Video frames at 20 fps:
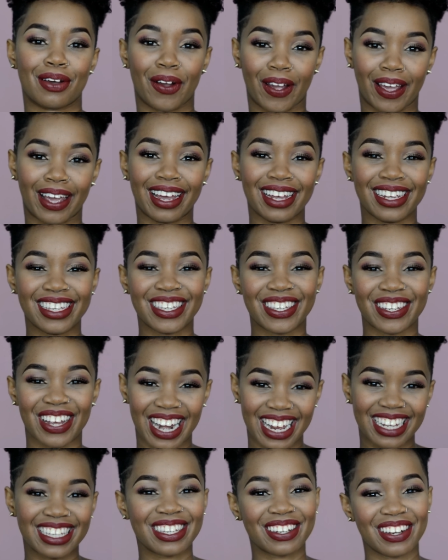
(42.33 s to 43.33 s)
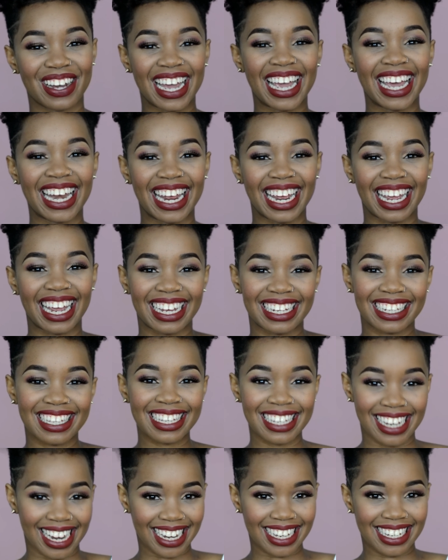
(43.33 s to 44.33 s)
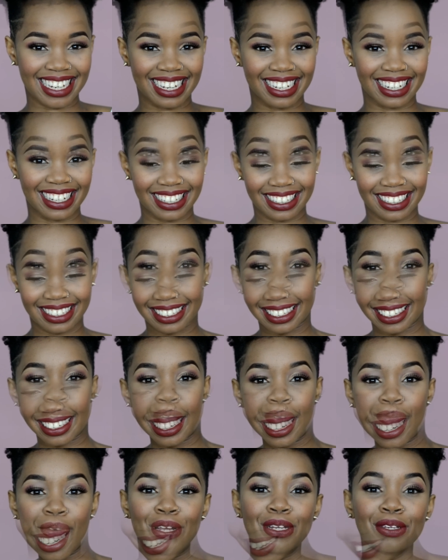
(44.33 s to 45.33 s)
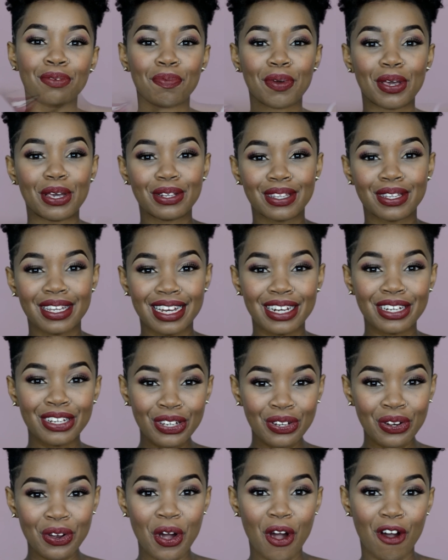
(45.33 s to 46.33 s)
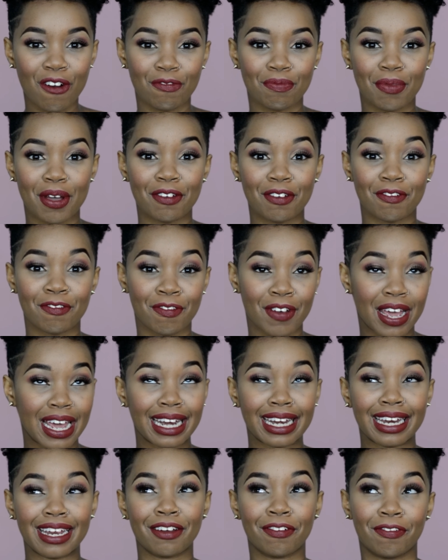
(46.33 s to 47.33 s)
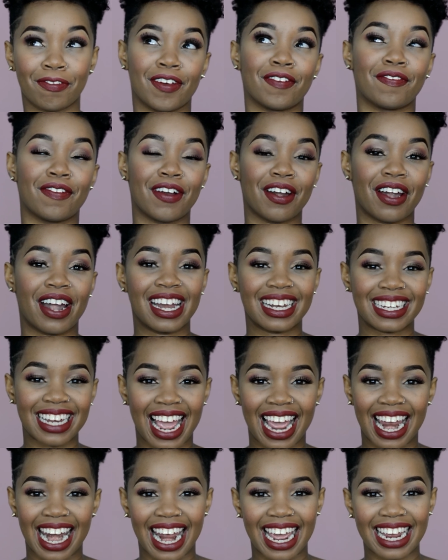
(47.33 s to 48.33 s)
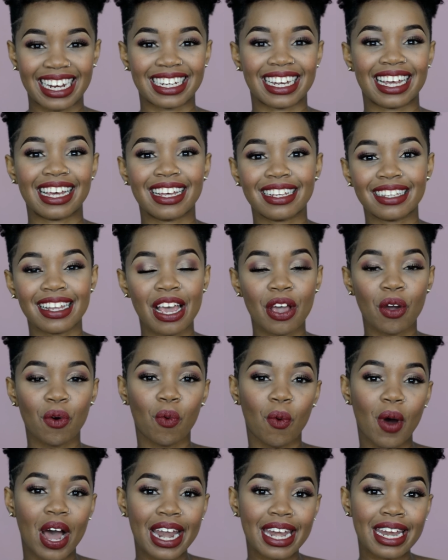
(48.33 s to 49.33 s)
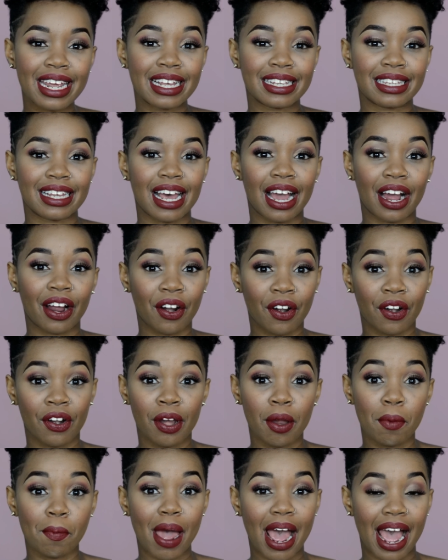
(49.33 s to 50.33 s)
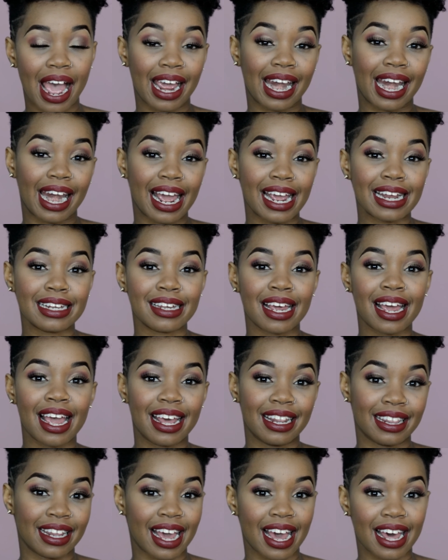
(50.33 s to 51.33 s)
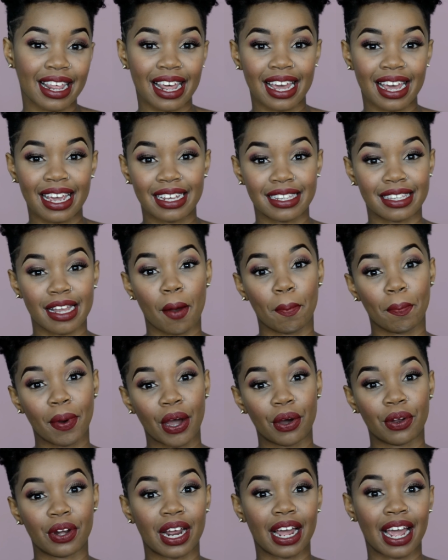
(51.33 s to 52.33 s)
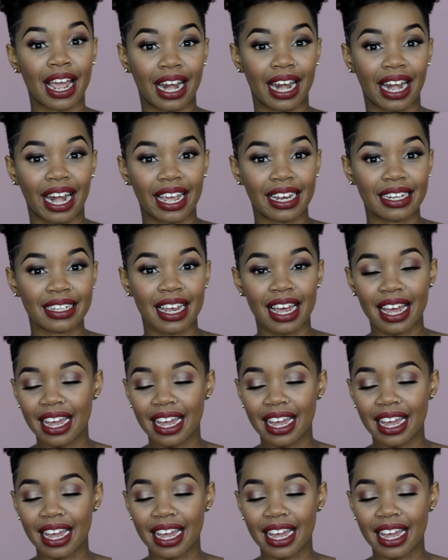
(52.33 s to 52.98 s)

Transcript: Okay, so let's go ahead and get started. So I'm going to be using two of my very favorite highlighters. One is a cream highlighter and the other is a powder highlighter.